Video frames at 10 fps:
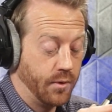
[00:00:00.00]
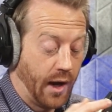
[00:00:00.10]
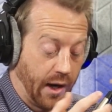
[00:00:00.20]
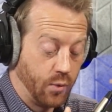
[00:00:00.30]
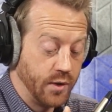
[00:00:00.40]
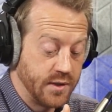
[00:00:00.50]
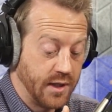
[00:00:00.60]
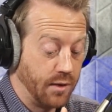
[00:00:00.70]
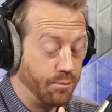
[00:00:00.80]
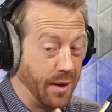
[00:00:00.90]
I would say
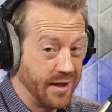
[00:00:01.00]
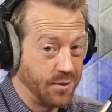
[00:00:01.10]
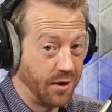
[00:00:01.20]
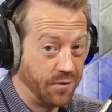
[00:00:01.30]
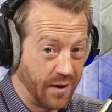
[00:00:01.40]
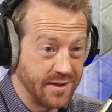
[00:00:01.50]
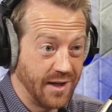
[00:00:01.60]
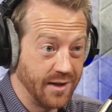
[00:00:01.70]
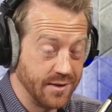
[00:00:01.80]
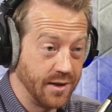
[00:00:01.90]
the best way to fix that
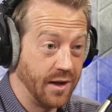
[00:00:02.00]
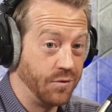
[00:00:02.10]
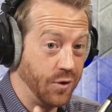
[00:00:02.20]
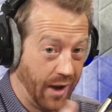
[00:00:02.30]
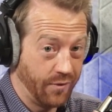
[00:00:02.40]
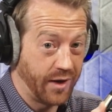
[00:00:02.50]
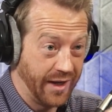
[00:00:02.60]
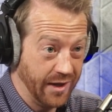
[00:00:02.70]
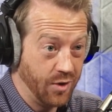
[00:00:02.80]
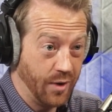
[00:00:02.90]
is if you have a
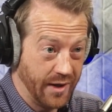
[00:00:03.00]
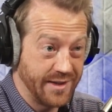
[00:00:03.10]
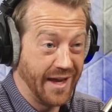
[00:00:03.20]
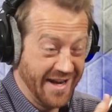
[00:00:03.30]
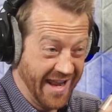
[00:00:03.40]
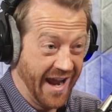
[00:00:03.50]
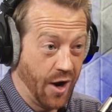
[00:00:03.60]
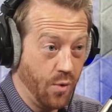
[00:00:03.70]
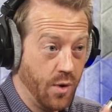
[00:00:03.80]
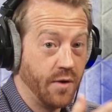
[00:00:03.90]
kid who has that
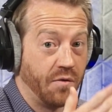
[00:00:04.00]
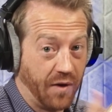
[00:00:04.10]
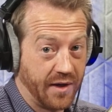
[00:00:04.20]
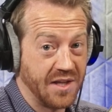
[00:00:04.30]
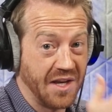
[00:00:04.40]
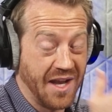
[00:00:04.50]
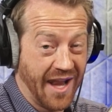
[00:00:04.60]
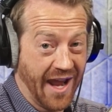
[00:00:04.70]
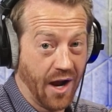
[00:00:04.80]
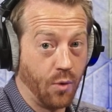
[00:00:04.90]
now, fix it
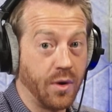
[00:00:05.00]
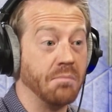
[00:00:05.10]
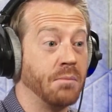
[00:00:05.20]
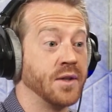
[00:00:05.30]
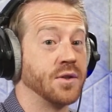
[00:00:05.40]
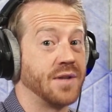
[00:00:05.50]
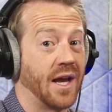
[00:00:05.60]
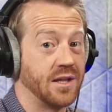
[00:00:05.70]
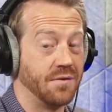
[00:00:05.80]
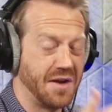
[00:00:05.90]
now, get muscles
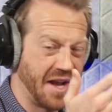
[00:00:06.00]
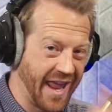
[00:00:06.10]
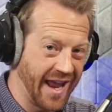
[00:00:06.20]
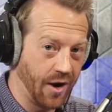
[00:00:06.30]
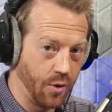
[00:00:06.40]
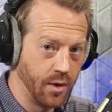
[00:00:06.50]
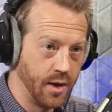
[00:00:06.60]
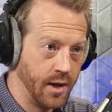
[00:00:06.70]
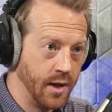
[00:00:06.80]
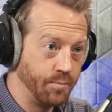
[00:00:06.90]
active now,
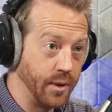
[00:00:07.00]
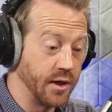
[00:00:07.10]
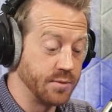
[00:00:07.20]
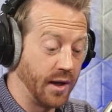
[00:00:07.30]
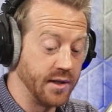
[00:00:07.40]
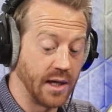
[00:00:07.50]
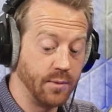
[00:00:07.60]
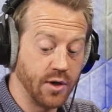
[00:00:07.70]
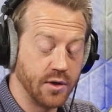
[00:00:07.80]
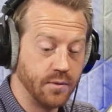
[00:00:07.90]
because by the time
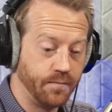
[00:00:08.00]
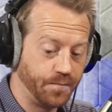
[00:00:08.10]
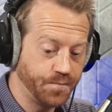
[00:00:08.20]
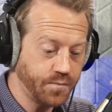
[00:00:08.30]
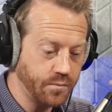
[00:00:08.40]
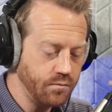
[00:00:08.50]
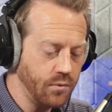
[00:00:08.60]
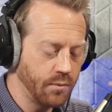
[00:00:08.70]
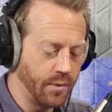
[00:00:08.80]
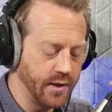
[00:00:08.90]

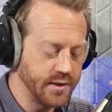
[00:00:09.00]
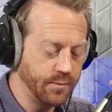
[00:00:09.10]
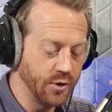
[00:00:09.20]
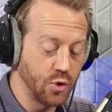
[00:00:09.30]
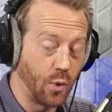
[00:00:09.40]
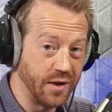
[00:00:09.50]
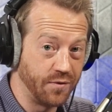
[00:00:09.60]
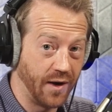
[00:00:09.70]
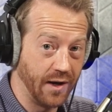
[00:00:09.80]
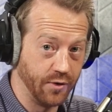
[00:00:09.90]
you're
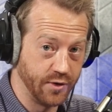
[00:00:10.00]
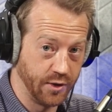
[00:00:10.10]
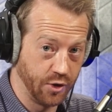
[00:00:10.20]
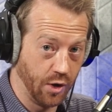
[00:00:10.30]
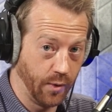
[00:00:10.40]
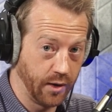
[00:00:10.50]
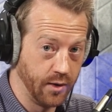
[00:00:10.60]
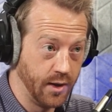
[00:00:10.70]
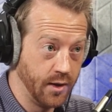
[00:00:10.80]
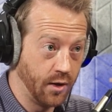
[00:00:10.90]
25, you're done growing.
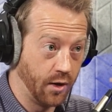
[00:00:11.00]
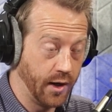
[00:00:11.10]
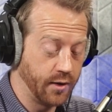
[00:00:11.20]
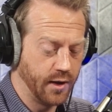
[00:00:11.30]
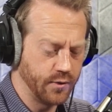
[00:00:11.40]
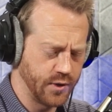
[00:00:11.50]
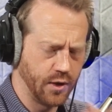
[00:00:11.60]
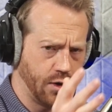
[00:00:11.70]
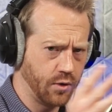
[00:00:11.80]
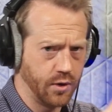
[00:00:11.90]
All right. They say,
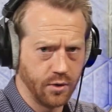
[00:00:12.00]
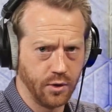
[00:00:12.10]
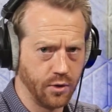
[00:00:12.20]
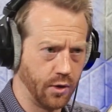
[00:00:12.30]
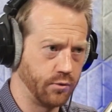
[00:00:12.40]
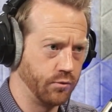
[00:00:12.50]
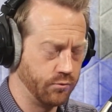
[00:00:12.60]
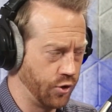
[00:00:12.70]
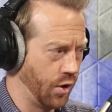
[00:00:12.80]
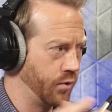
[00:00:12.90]
oh, you're a
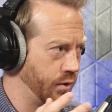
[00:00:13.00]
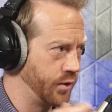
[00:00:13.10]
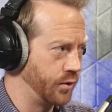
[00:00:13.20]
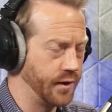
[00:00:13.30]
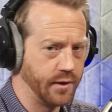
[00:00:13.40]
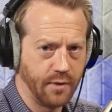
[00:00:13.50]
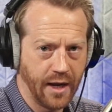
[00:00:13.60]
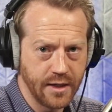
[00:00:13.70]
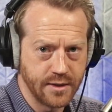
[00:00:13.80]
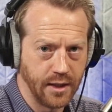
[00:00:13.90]
grown adult at
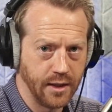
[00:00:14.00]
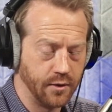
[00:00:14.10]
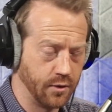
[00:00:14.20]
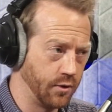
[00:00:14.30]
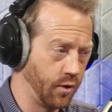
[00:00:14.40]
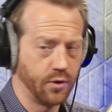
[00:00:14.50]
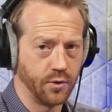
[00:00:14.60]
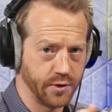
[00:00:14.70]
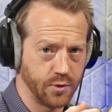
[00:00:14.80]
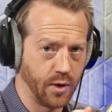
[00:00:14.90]
18. You're a grown
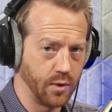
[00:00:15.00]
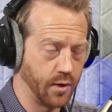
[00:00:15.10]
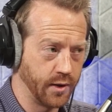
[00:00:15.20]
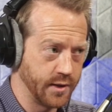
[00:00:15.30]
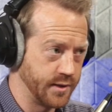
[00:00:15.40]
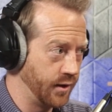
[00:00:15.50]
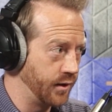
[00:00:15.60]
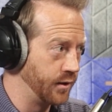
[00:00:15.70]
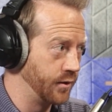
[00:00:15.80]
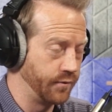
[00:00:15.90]
adult at 21 because now you
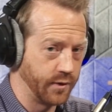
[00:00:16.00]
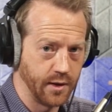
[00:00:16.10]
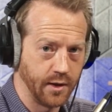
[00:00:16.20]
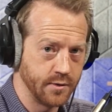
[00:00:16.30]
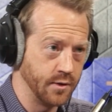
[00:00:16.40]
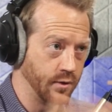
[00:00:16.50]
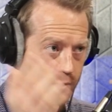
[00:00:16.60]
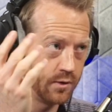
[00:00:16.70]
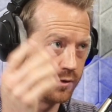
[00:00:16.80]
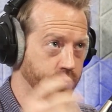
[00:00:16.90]
can do different things. You're a grown
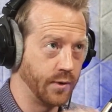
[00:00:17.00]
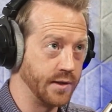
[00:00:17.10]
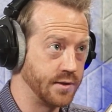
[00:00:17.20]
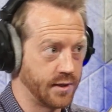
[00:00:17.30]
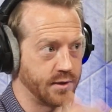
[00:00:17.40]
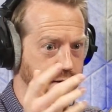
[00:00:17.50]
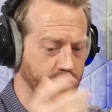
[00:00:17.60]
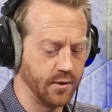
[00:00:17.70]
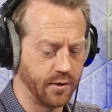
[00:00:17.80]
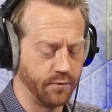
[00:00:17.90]
adult at 26 because now
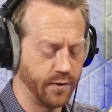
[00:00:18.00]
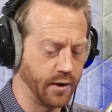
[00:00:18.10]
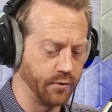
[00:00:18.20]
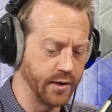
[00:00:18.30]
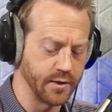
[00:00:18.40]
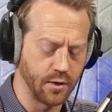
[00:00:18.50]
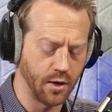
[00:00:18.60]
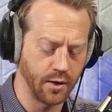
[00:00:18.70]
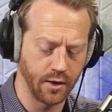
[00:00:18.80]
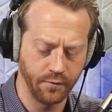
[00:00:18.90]
you can finally rent a car
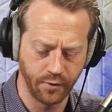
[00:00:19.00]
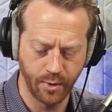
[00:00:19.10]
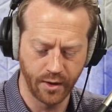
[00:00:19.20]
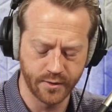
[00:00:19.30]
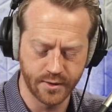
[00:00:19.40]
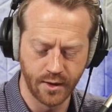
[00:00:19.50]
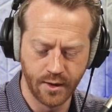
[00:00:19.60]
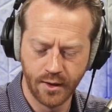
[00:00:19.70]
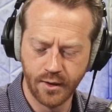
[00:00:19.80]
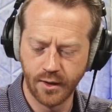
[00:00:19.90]
and get off your parents'
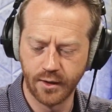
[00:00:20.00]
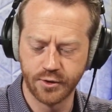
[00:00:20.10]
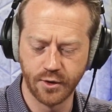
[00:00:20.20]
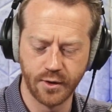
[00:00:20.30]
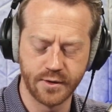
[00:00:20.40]
insurance.